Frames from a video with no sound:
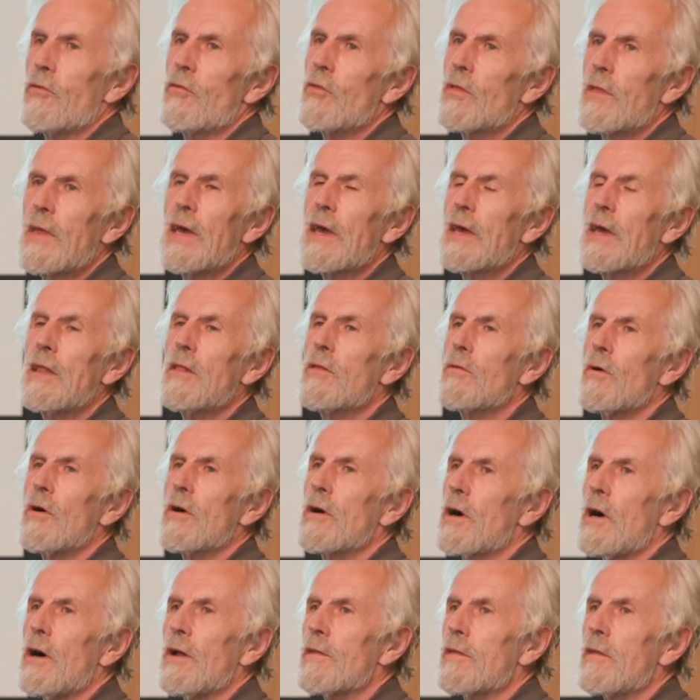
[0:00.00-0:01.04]
to take into
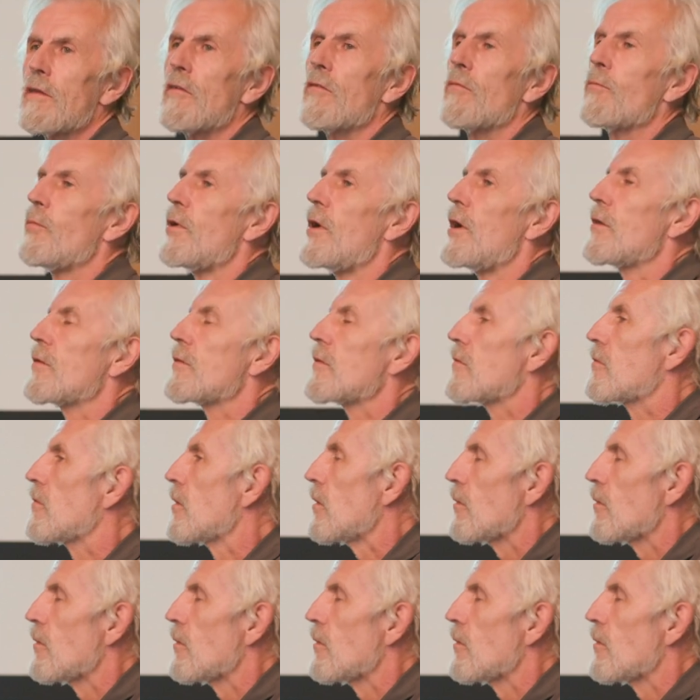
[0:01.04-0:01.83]
account these boundaries.